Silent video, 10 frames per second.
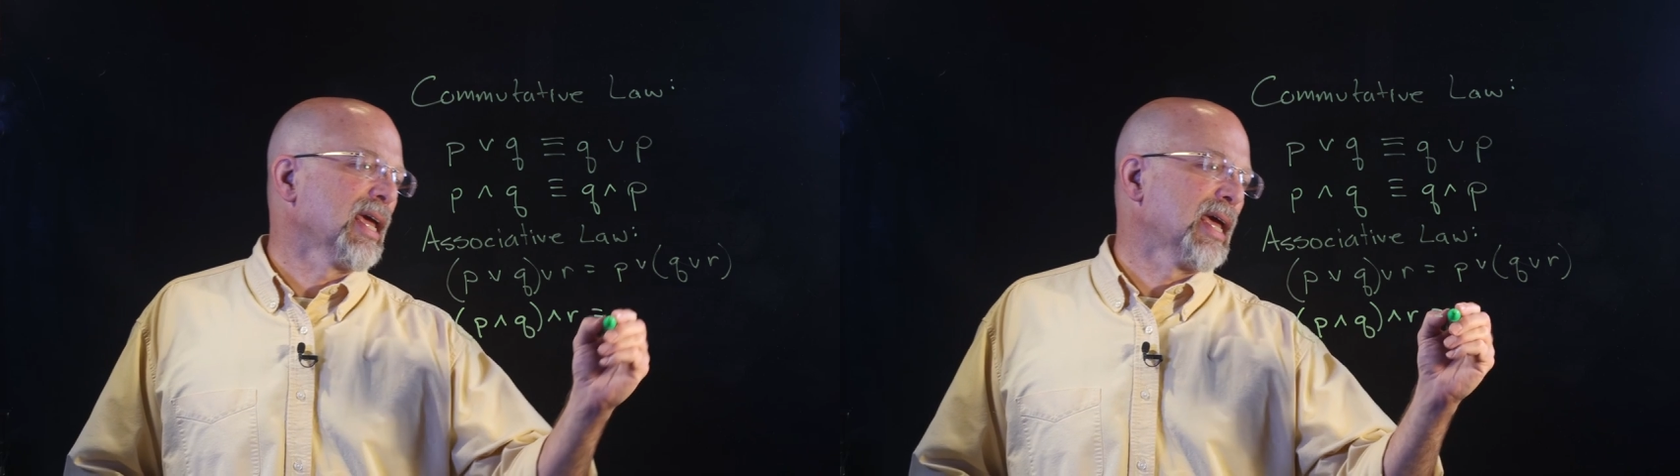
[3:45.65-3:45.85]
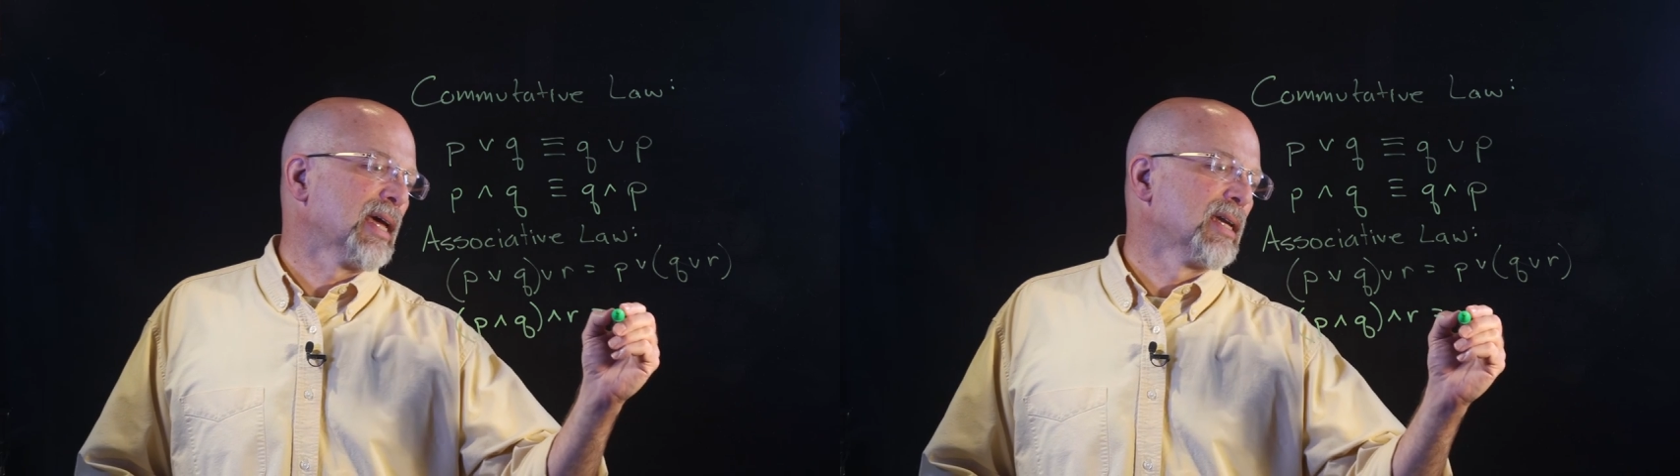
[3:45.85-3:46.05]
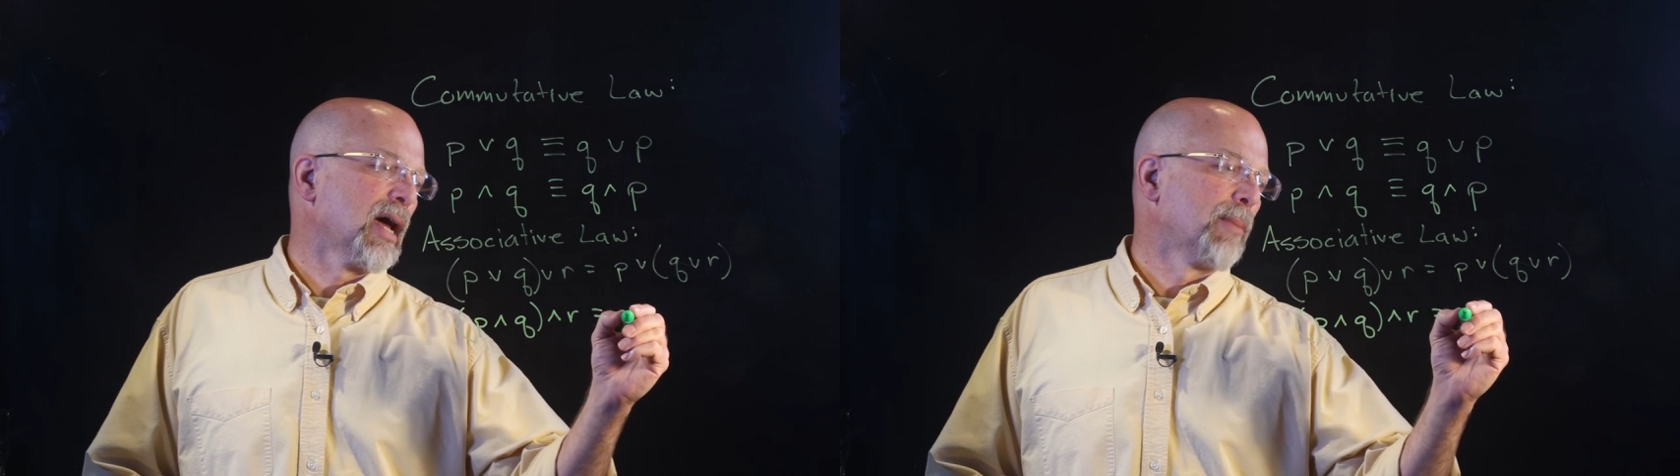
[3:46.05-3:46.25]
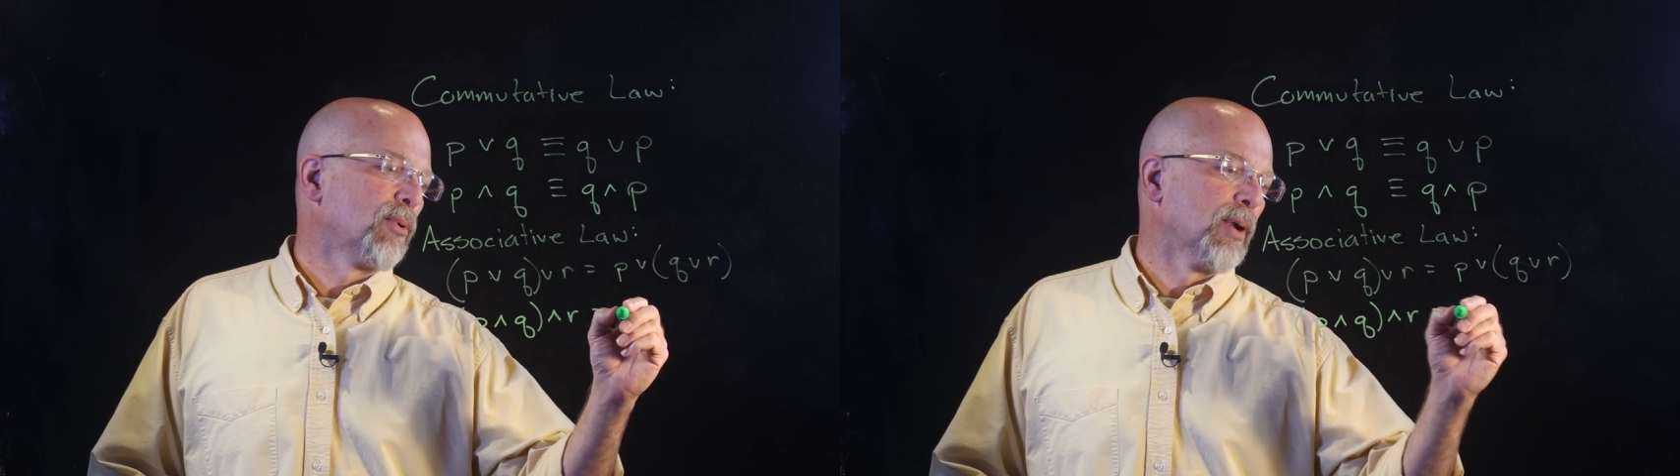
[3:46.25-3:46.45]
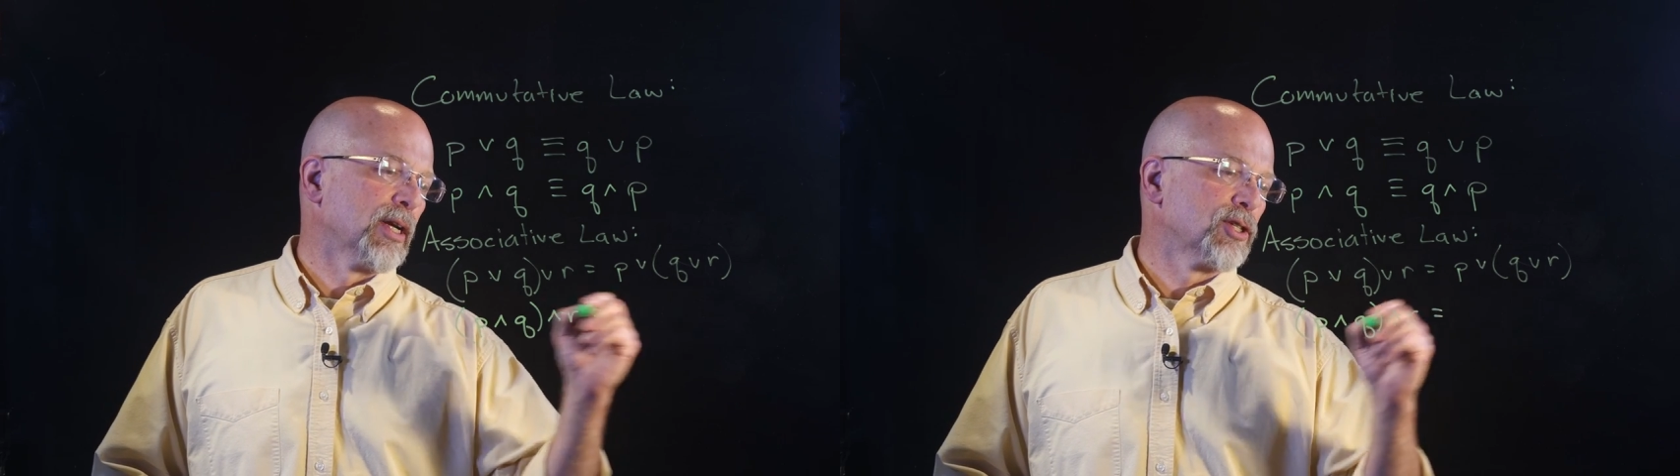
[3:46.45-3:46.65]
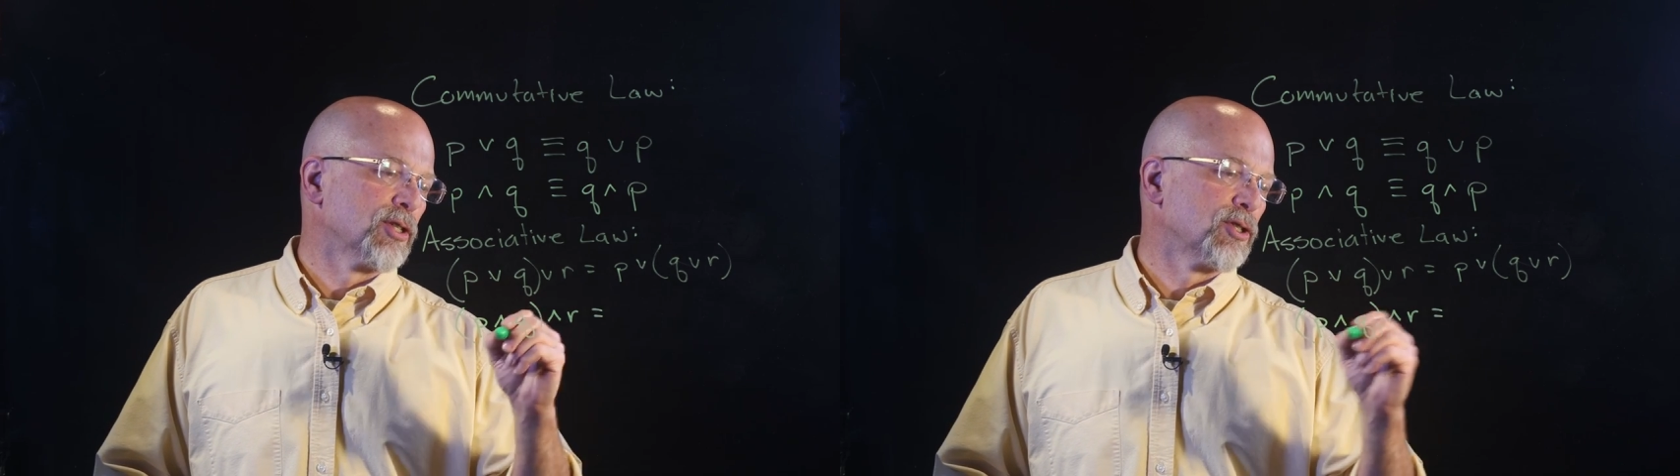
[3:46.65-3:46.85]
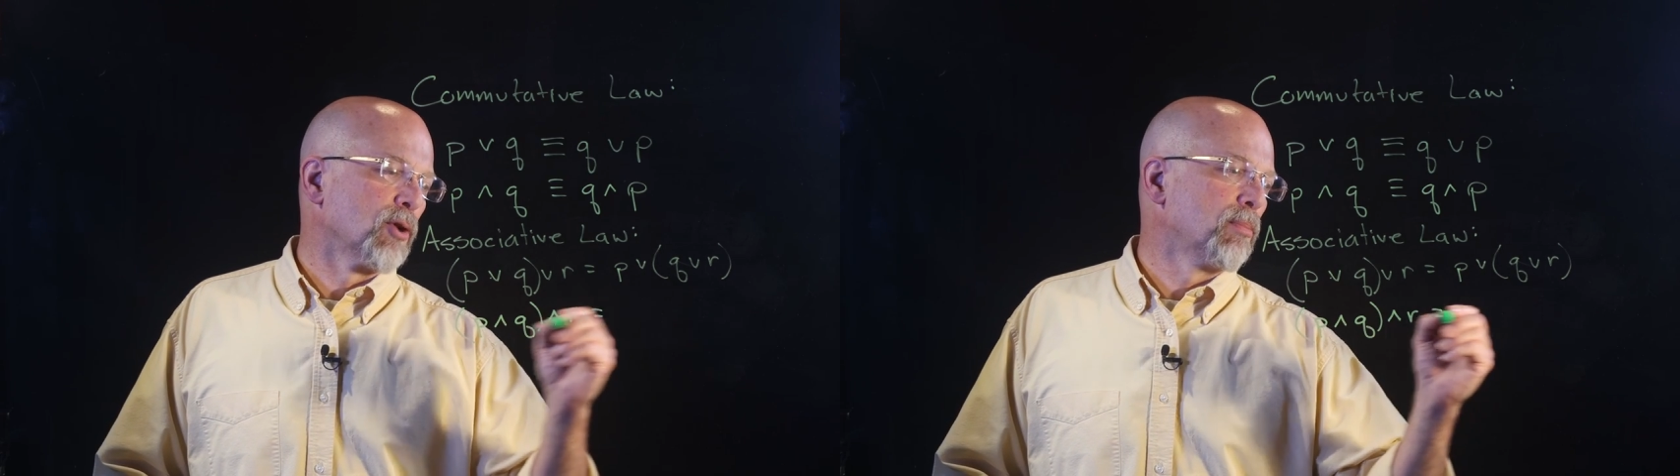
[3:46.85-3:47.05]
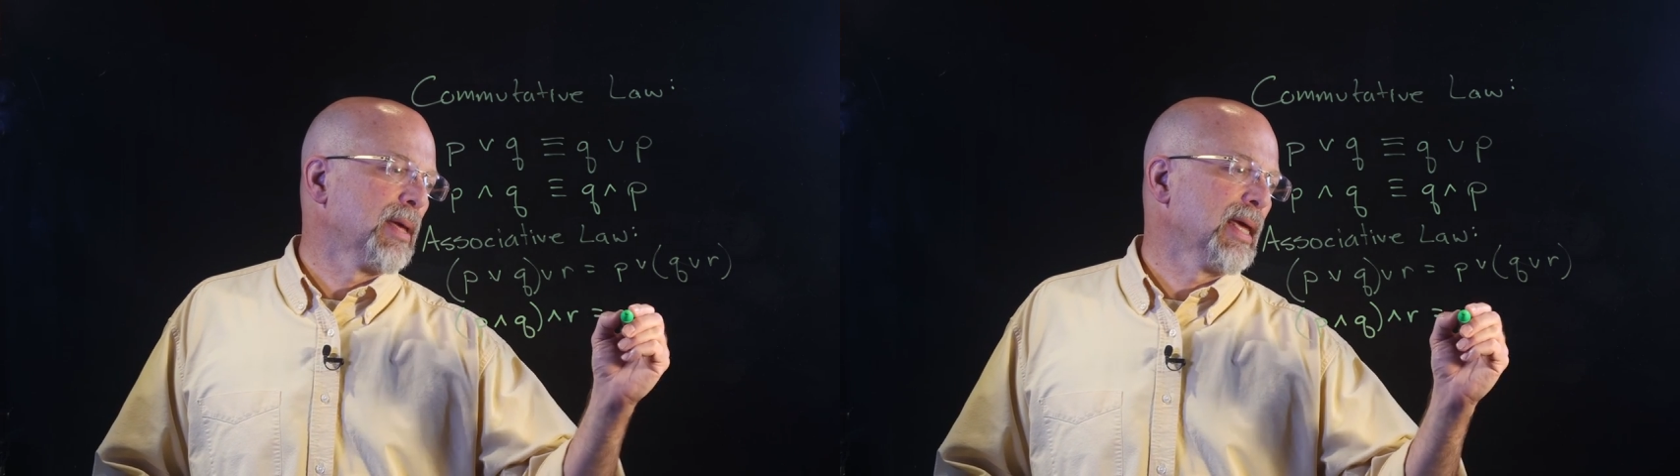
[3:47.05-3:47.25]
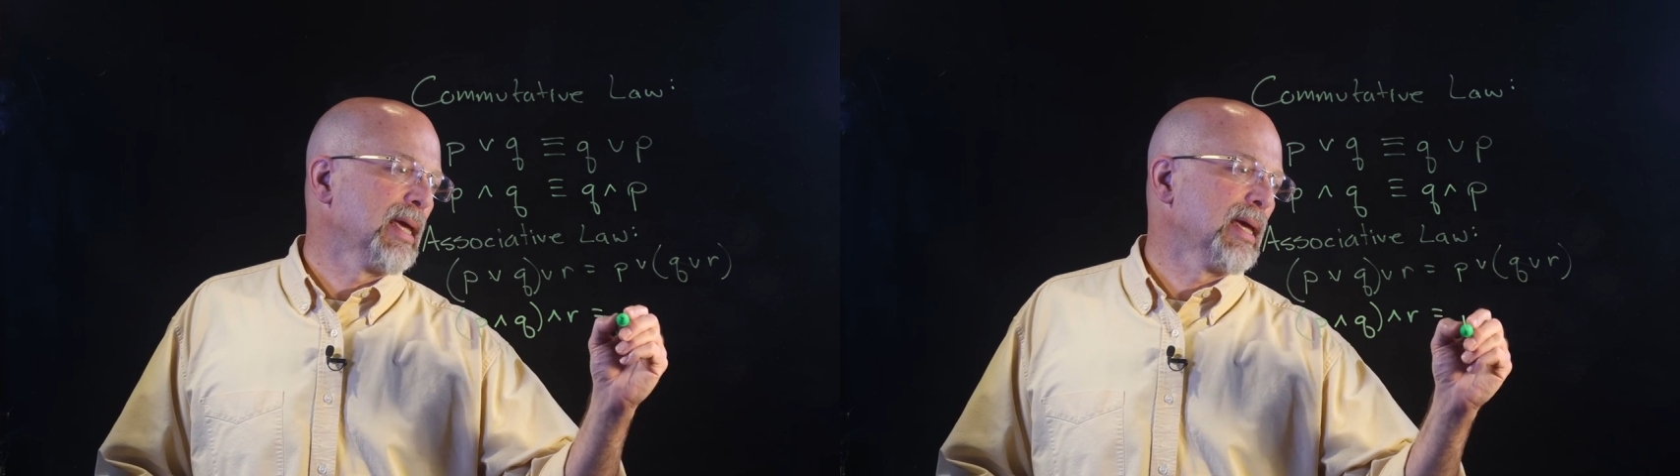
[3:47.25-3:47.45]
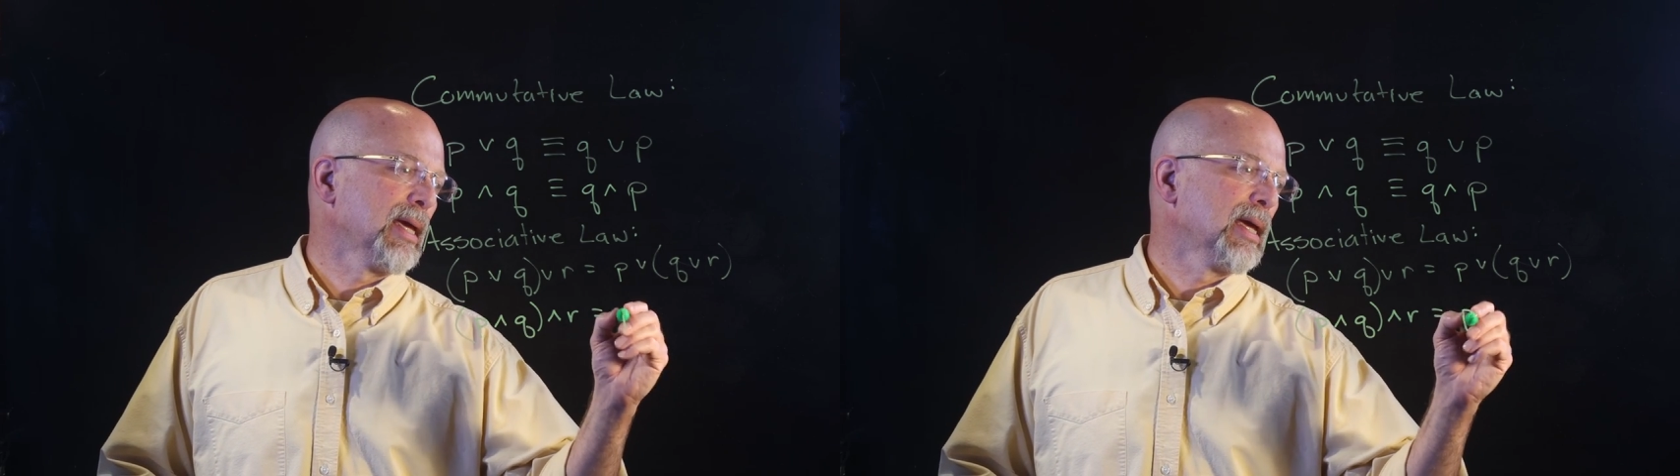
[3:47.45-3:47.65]
AND operation. So
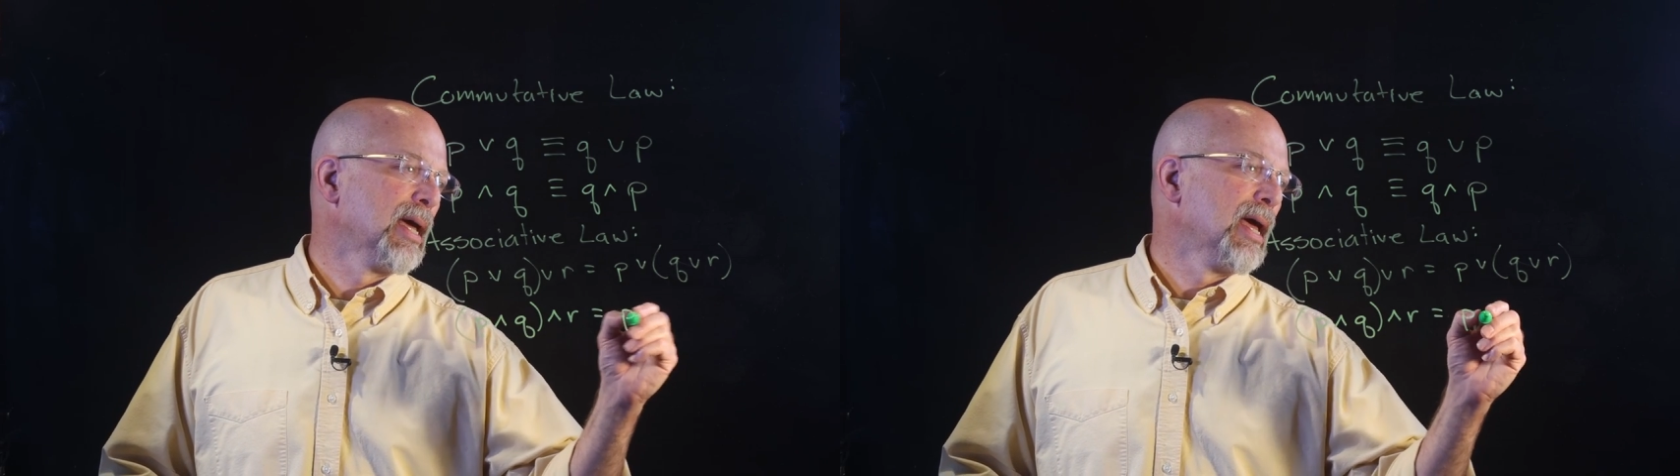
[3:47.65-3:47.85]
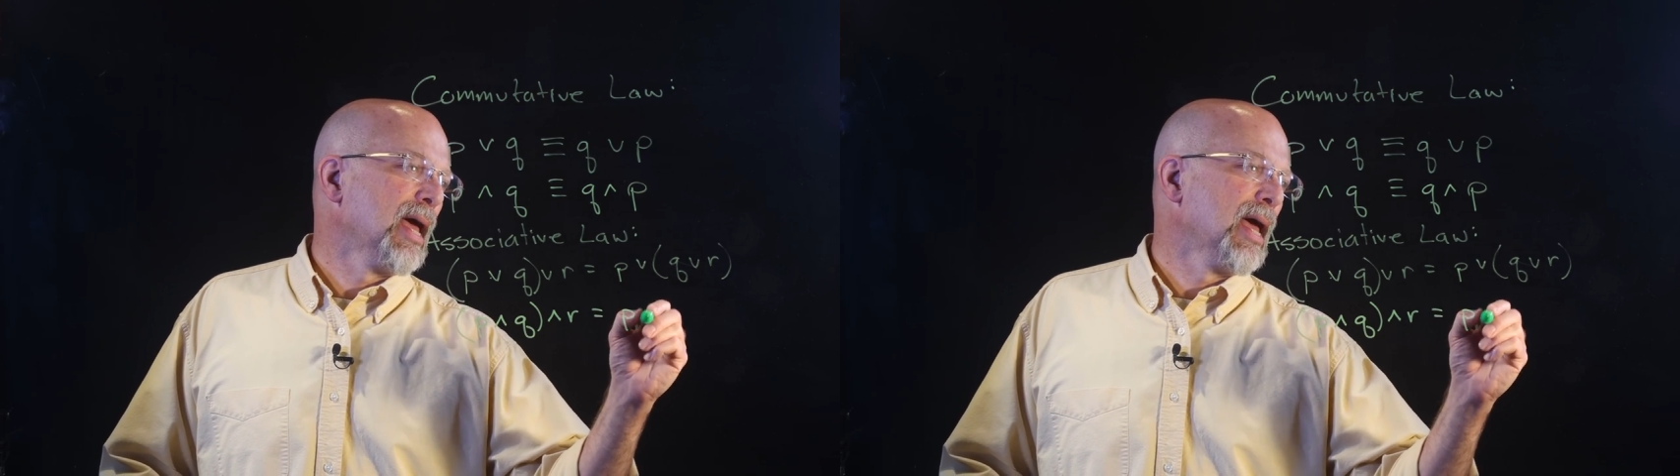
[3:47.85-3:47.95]
P